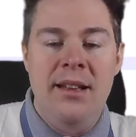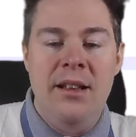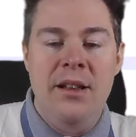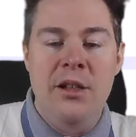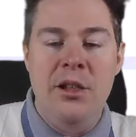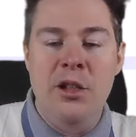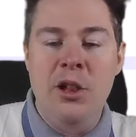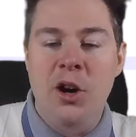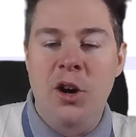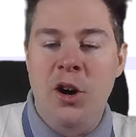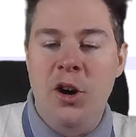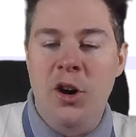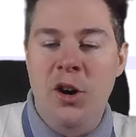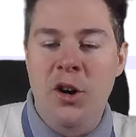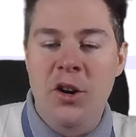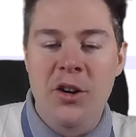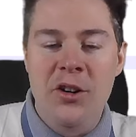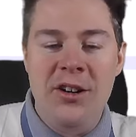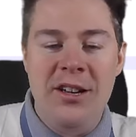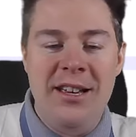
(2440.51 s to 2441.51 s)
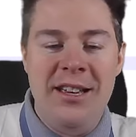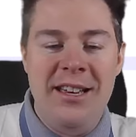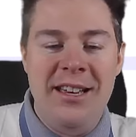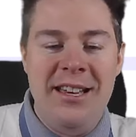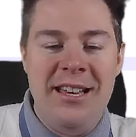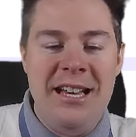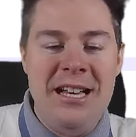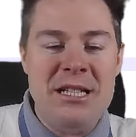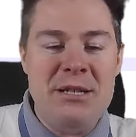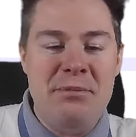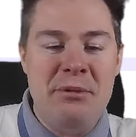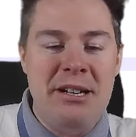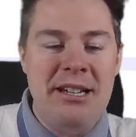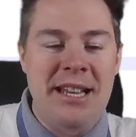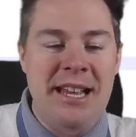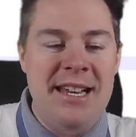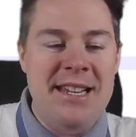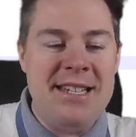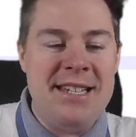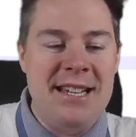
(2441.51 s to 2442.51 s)
long
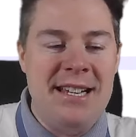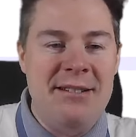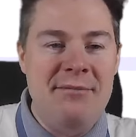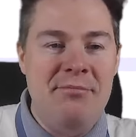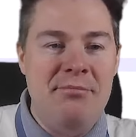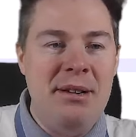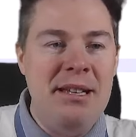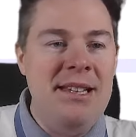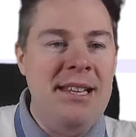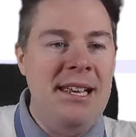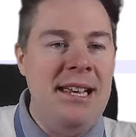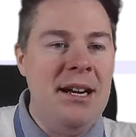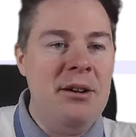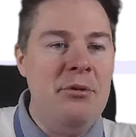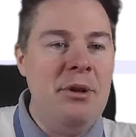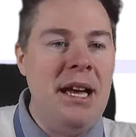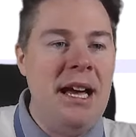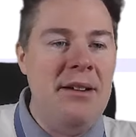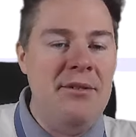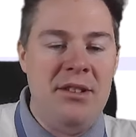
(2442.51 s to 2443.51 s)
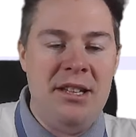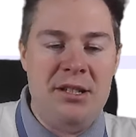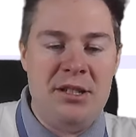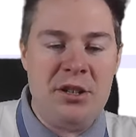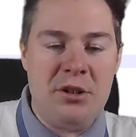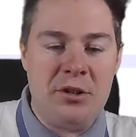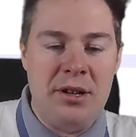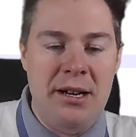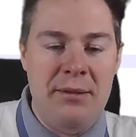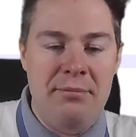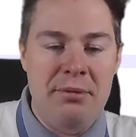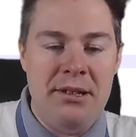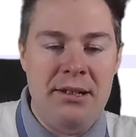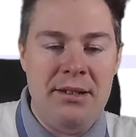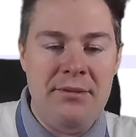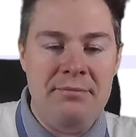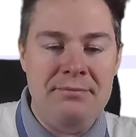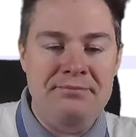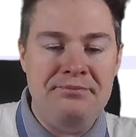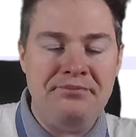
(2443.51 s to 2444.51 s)
explanation, but here we have the script.
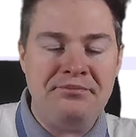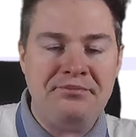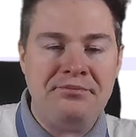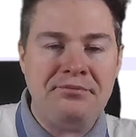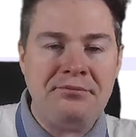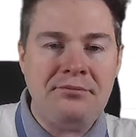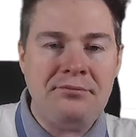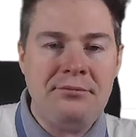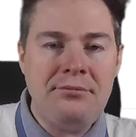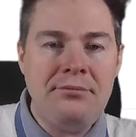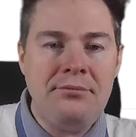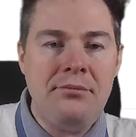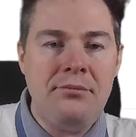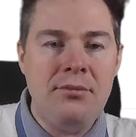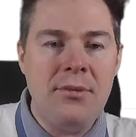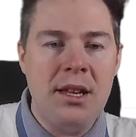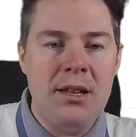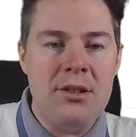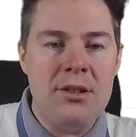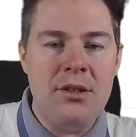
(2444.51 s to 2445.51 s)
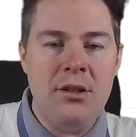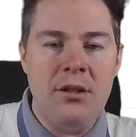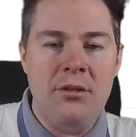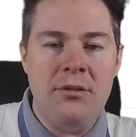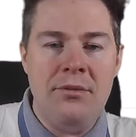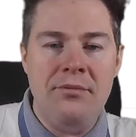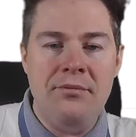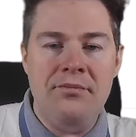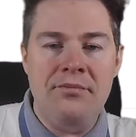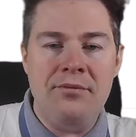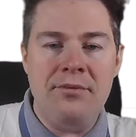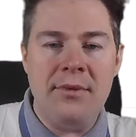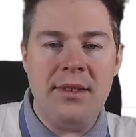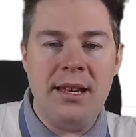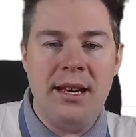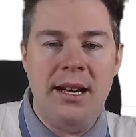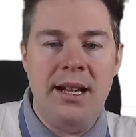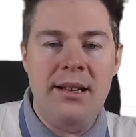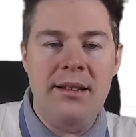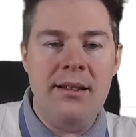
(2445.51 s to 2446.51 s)
So
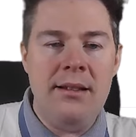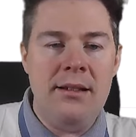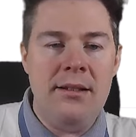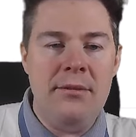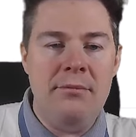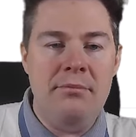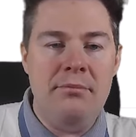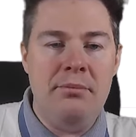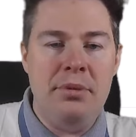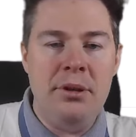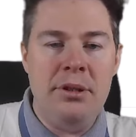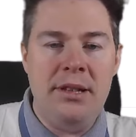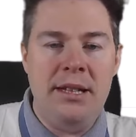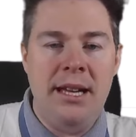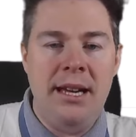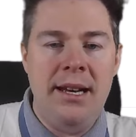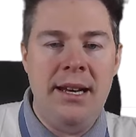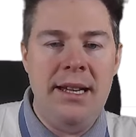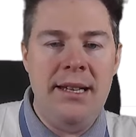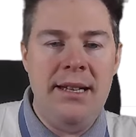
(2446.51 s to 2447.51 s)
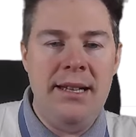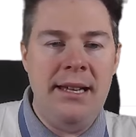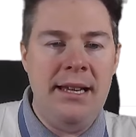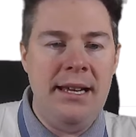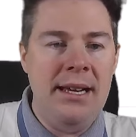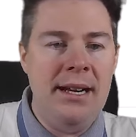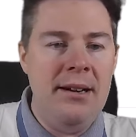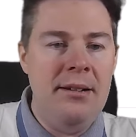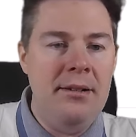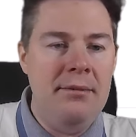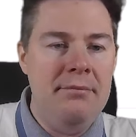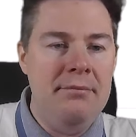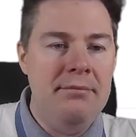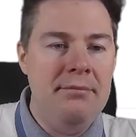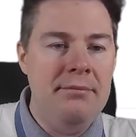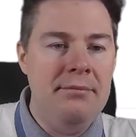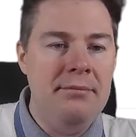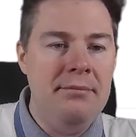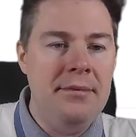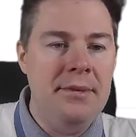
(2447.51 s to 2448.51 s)
I'll put that in here,
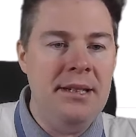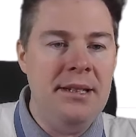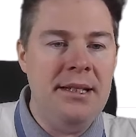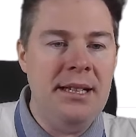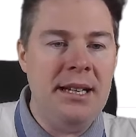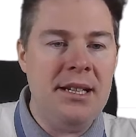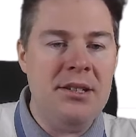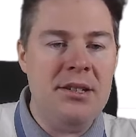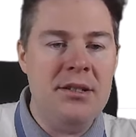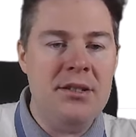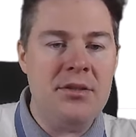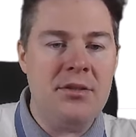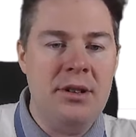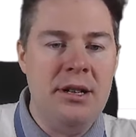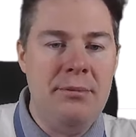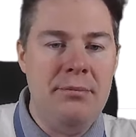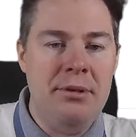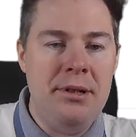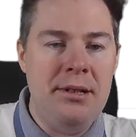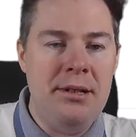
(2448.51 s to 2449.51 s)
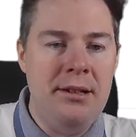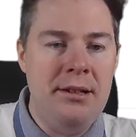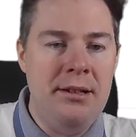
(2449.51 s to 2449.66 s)
detection script.